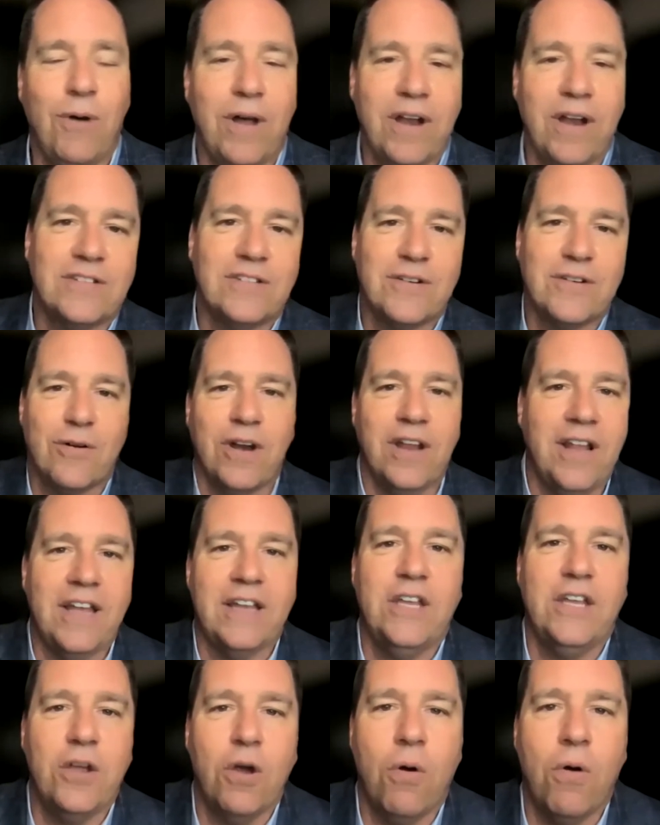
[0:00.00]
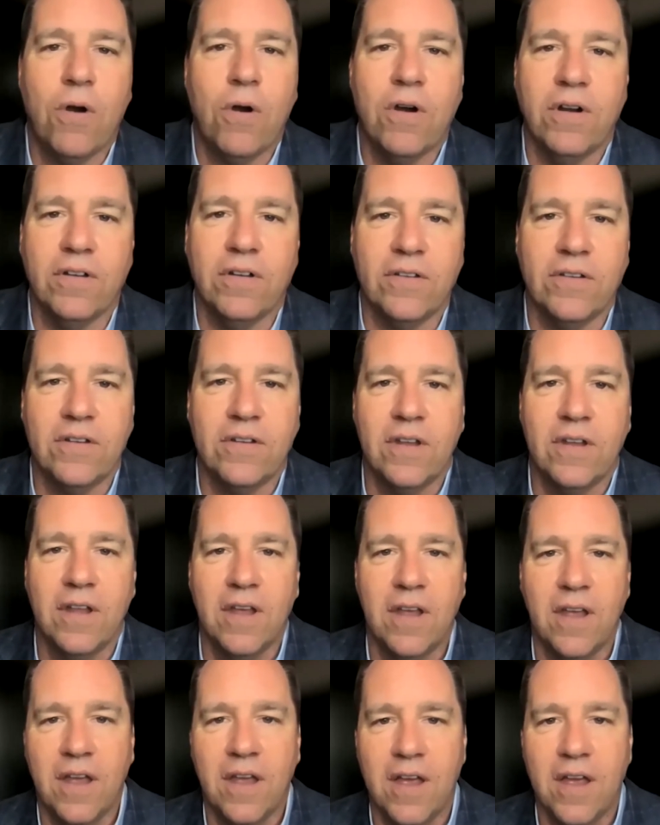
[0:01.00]
want a story like yours,
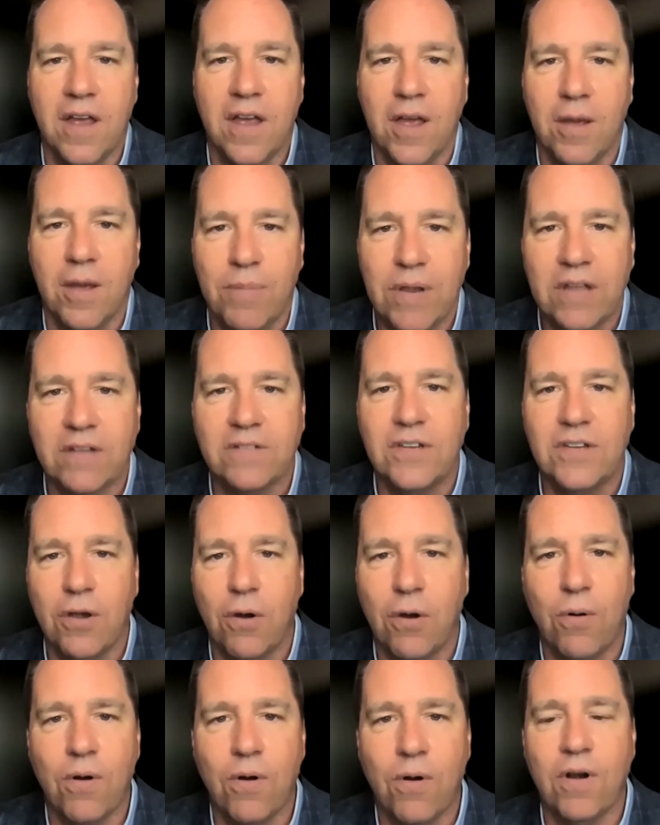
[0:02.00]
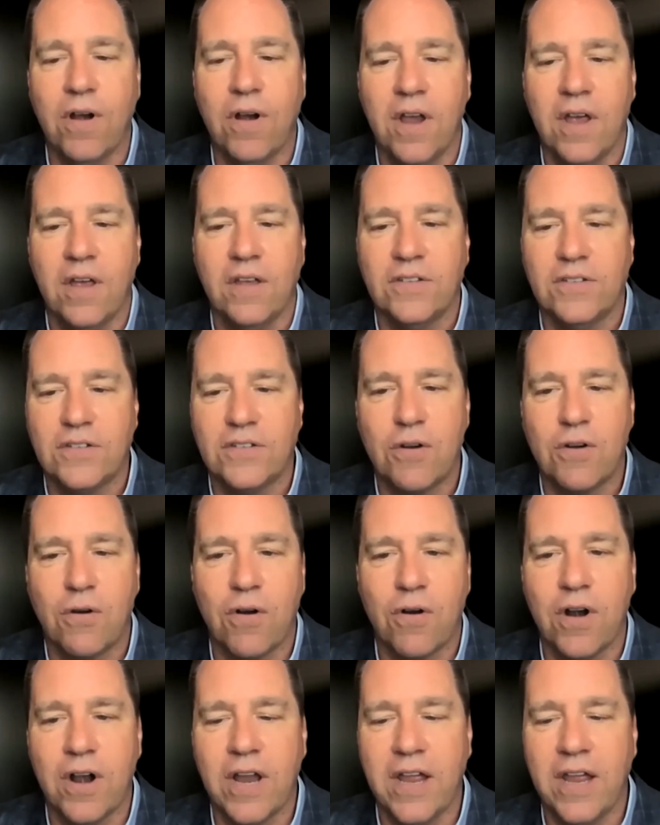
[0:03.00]
because your
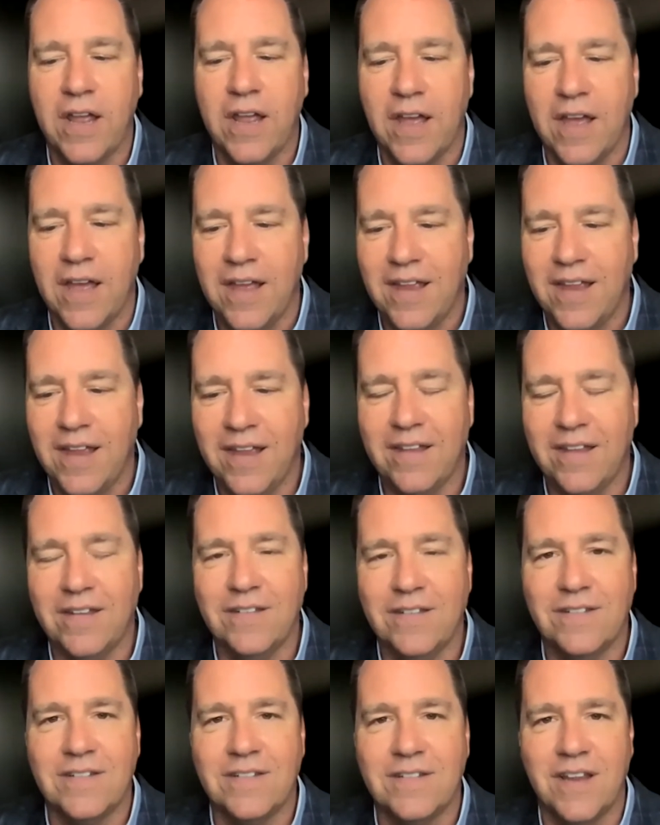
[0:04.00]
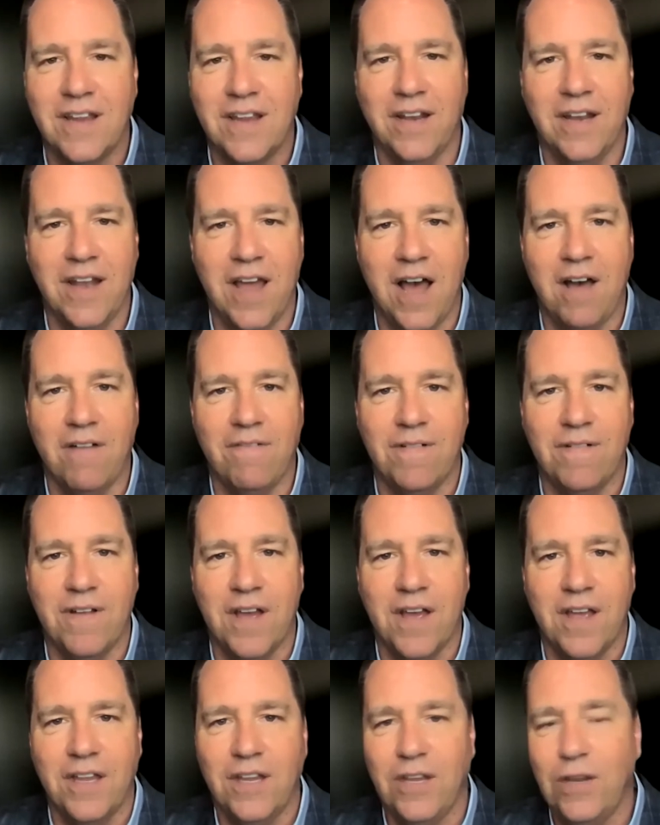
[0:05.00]
story is enough.
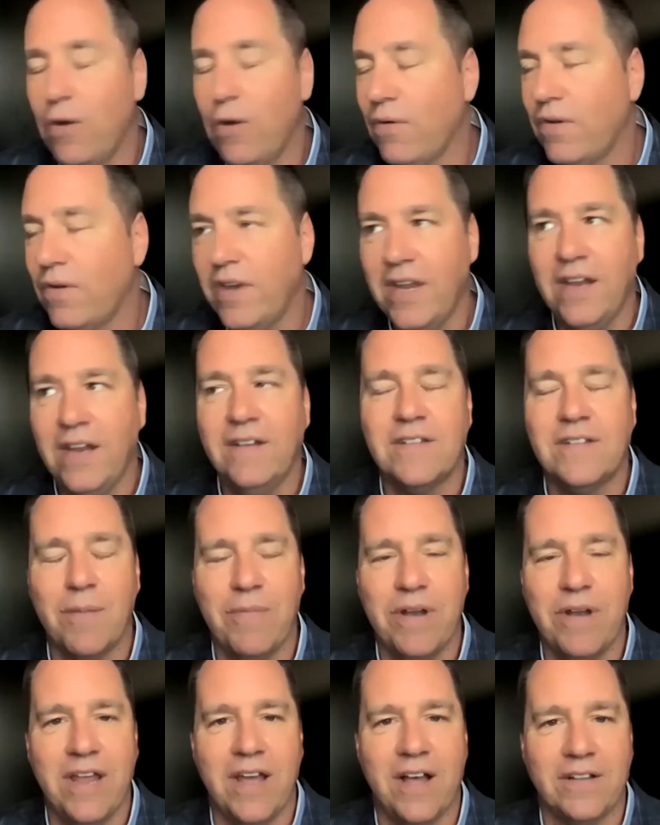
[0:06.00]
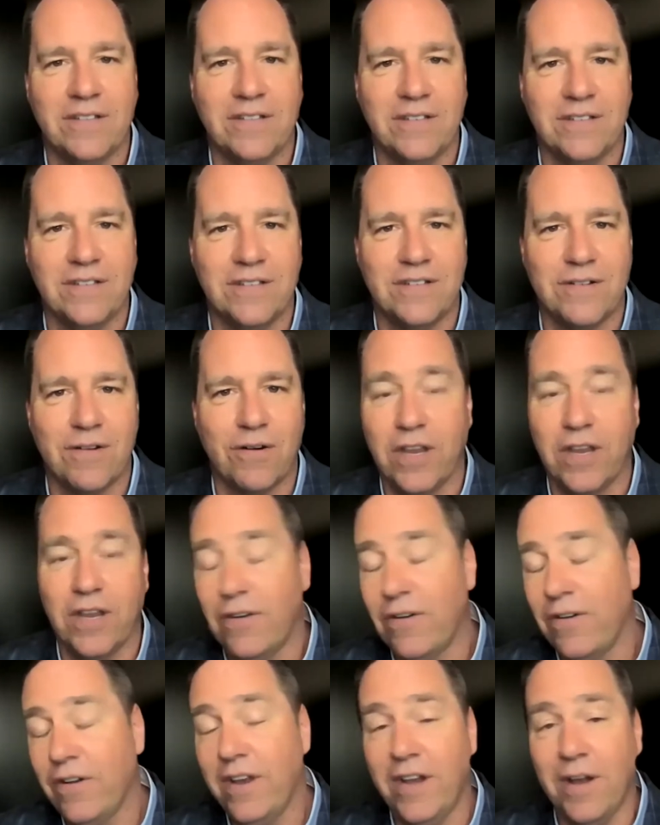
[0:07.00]
You don't need somebody else's story. You
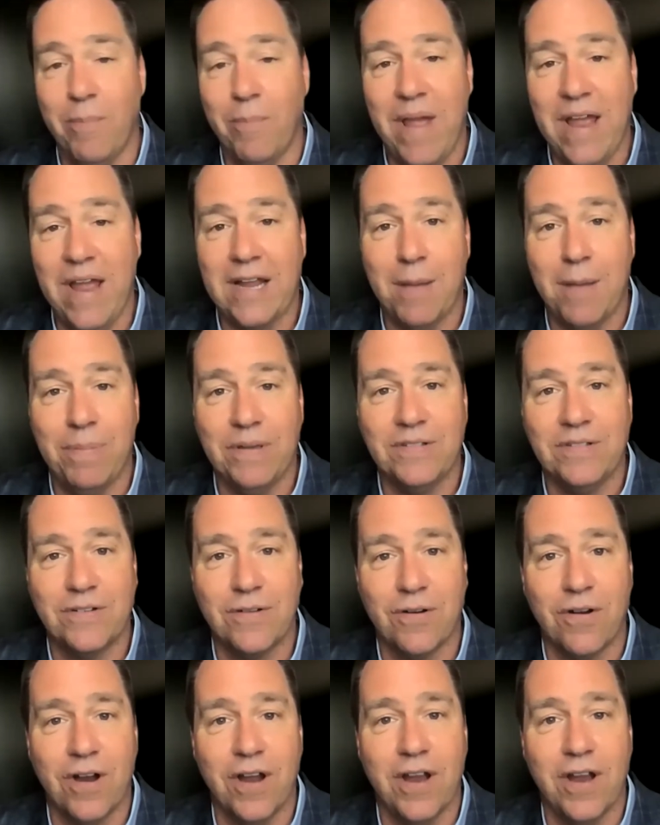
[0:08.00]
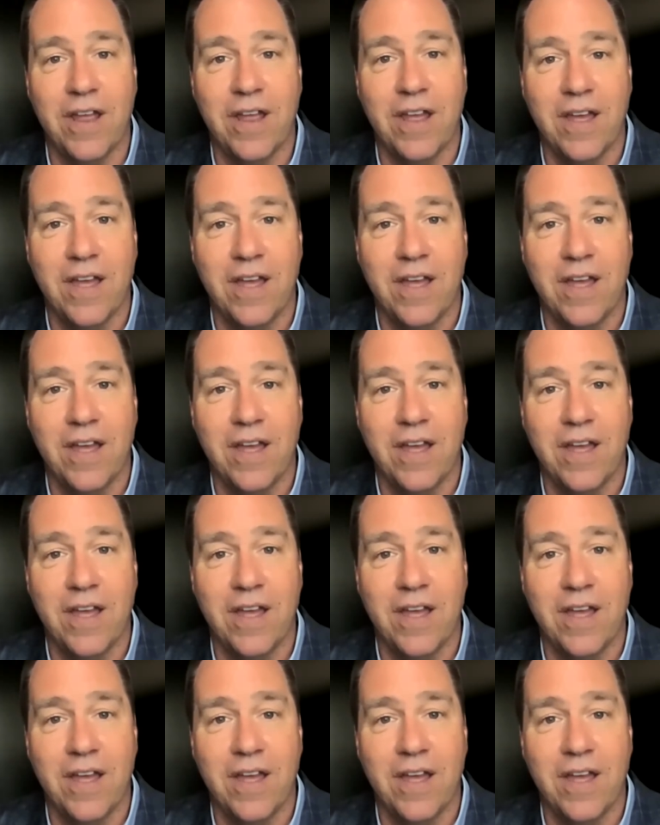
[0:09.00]
don't need to make up a story.